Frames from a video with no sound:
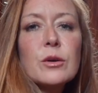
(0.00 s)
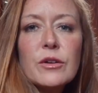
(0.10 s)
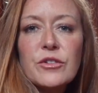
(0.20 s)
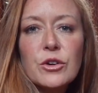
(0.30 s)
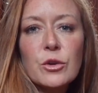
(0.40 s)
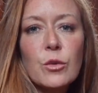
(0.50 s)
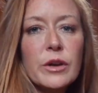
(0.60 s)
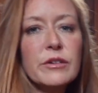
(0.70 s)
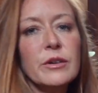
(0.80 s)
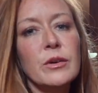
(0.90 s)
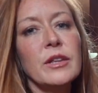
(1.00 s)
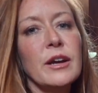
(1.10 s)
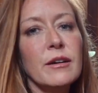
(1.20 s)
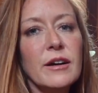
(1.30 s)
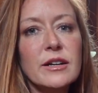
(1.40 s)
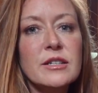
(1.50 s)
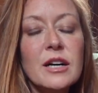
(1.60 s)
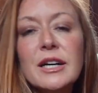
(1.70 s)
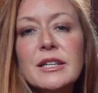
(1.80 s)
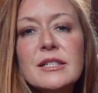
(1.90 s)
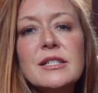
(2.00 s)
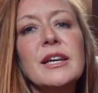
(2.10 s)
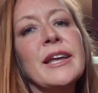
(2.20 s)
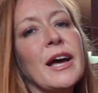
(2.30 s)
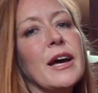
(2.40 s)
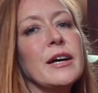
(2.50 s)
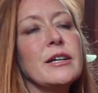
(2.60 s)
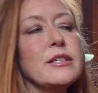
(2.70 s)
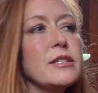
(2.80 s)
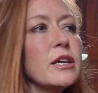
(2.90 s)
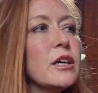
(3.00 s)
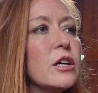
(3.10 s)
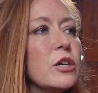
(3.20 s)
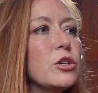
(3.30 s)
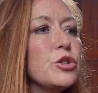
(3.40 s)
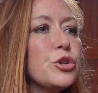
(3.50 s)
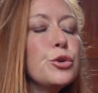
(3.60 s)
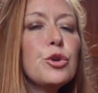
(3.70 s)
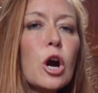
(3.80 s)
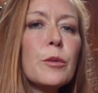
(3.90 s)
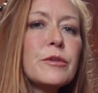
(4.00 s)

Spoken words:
if you're wondering what the AIRLOCK does, it has two carbon